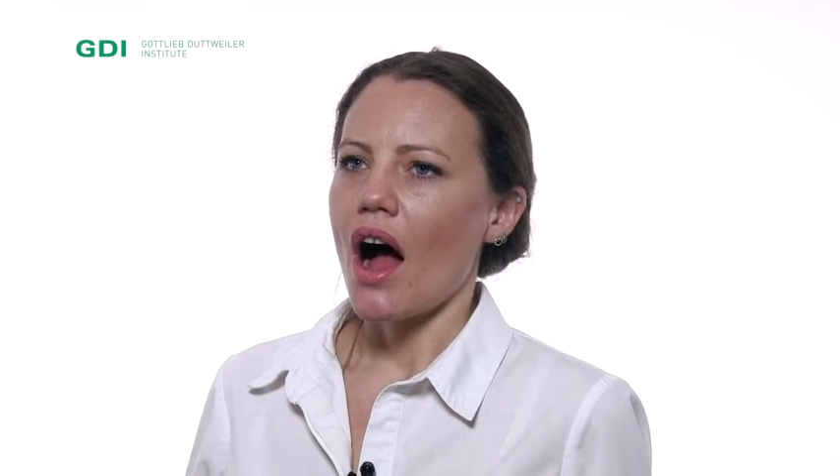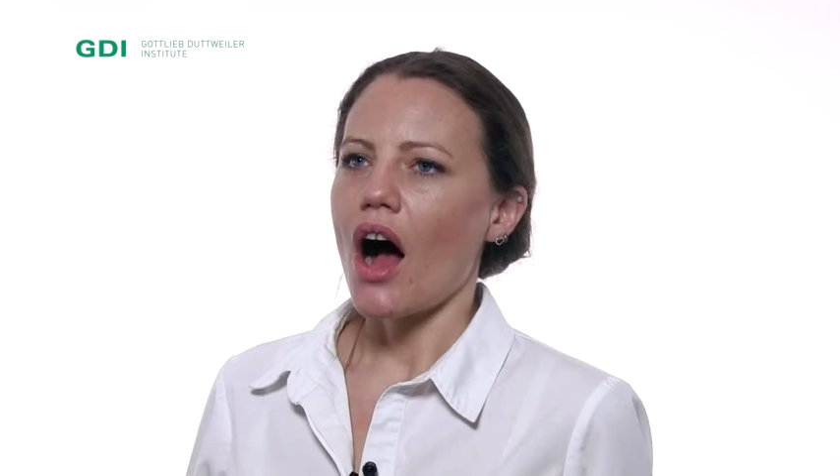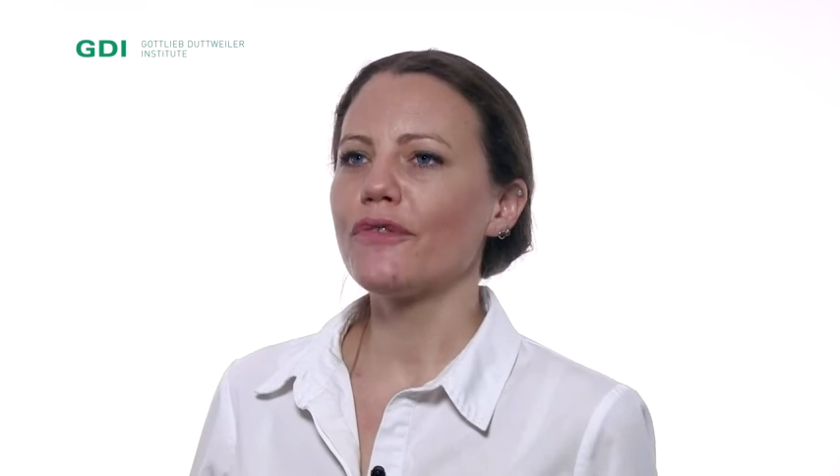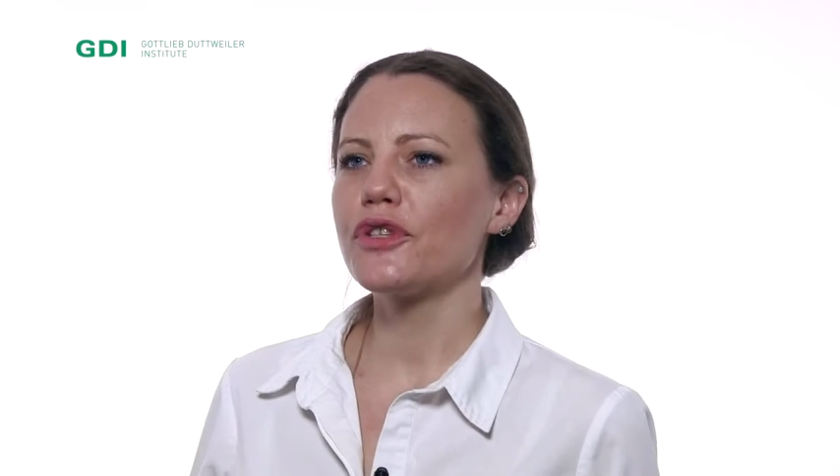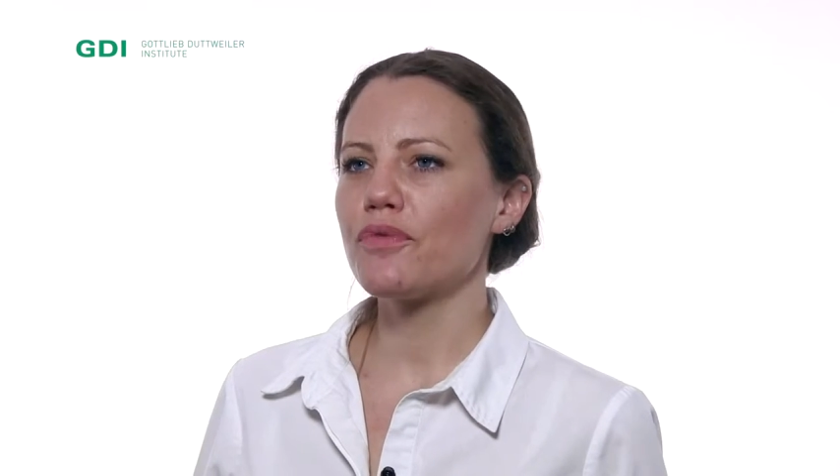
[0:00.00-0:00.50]

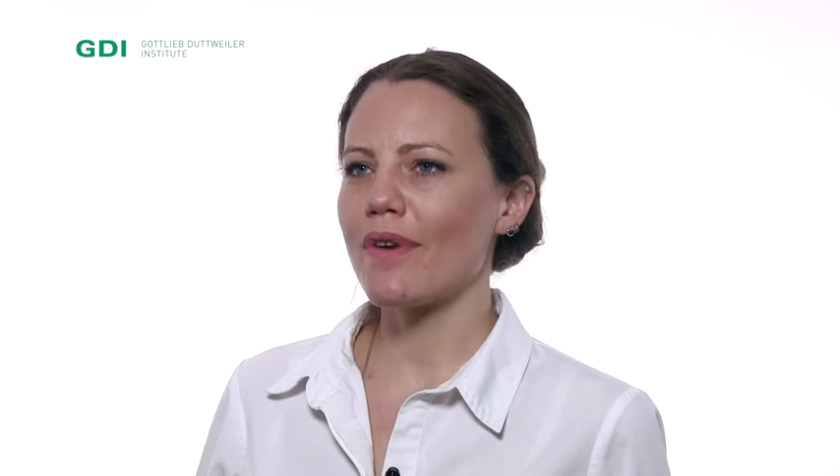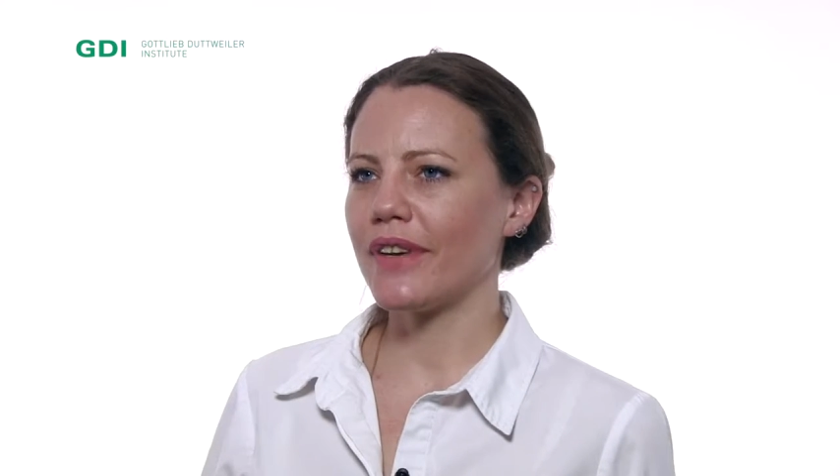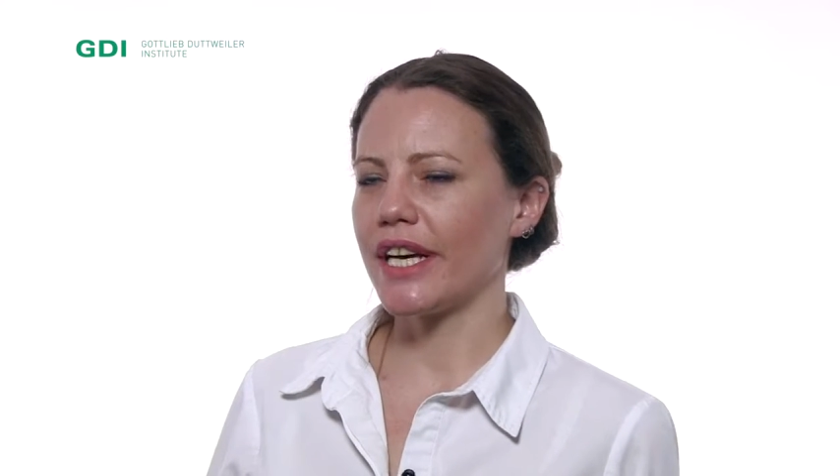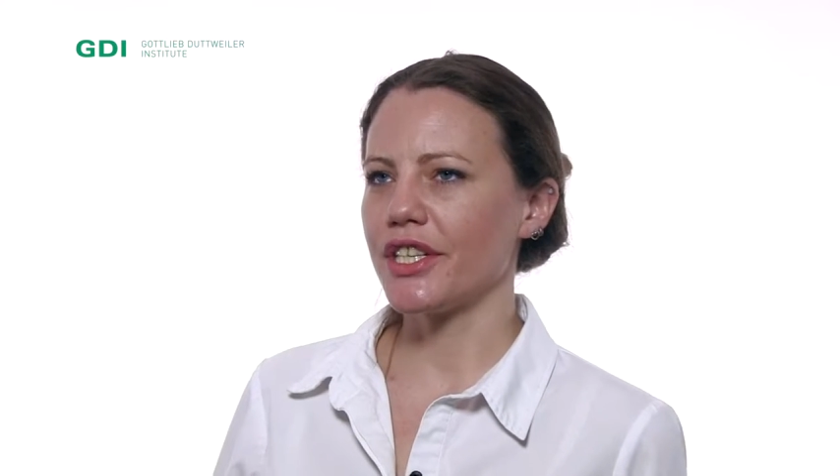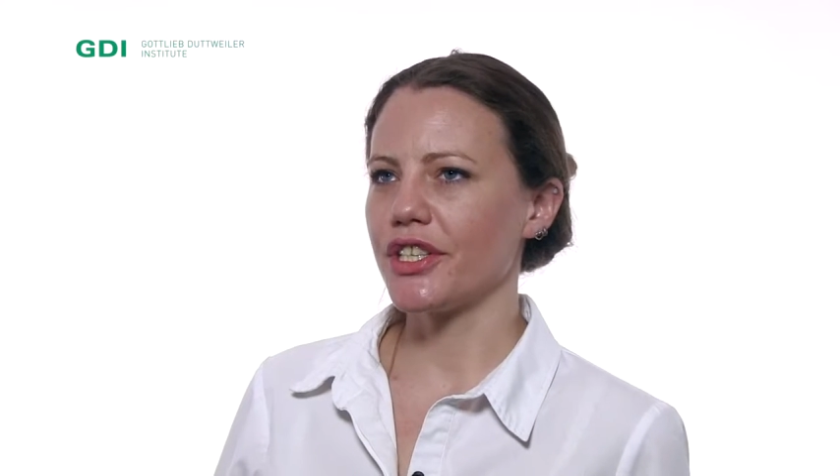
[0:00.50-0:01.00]
After the
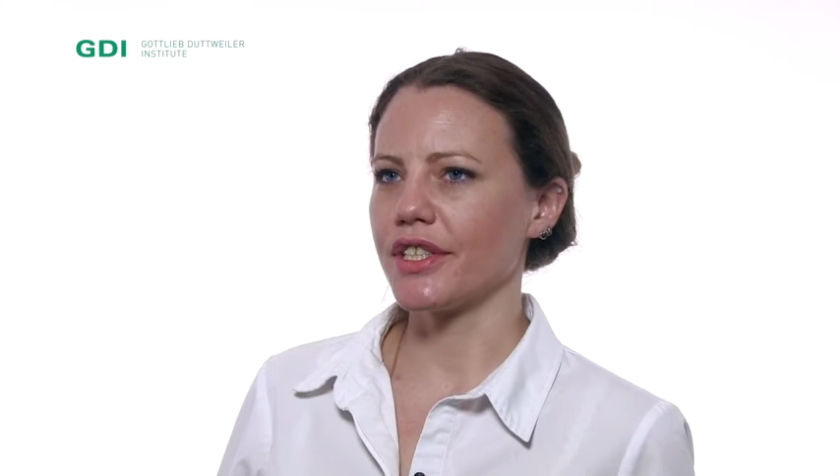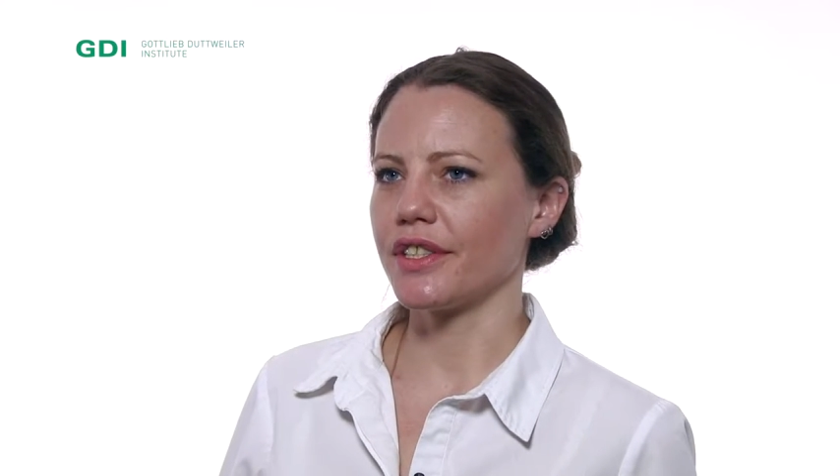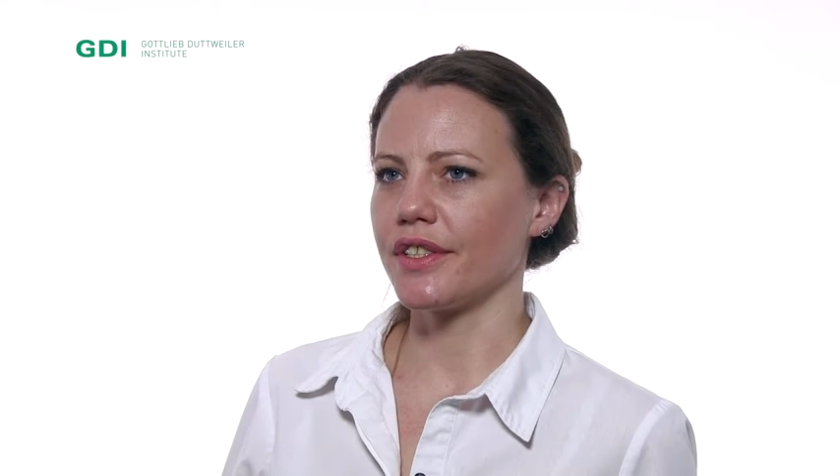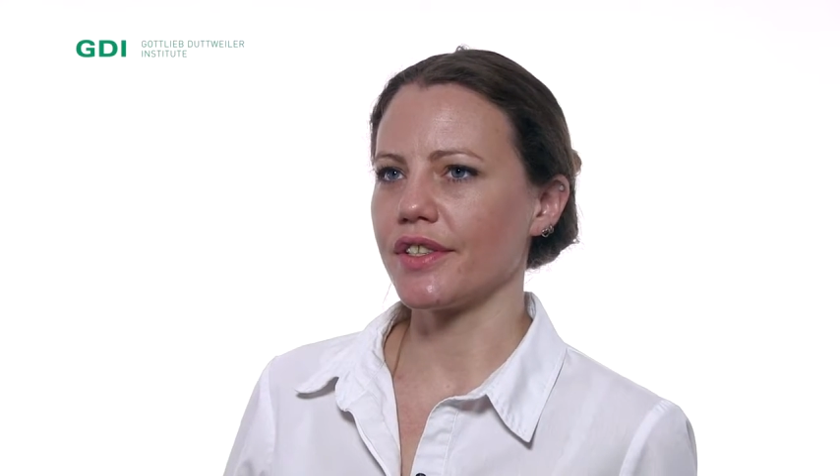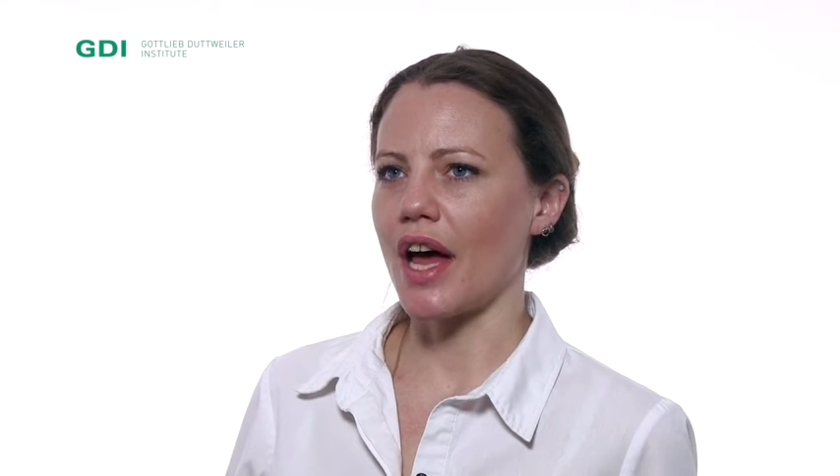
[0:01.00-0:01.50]

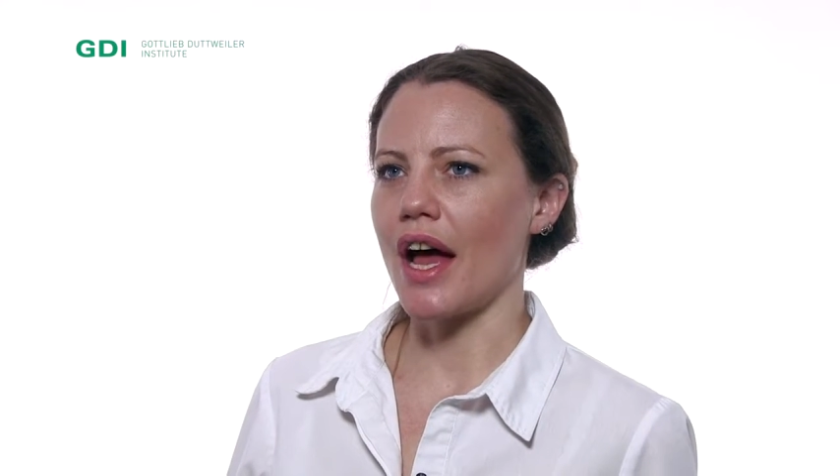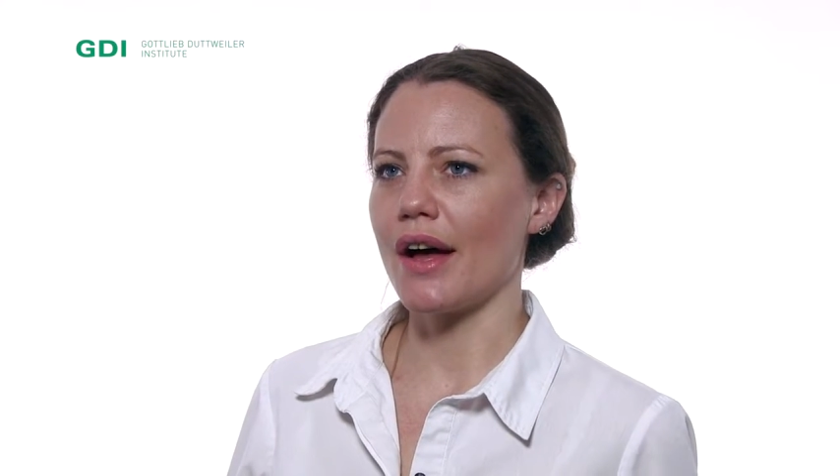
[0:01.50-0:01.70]
revelations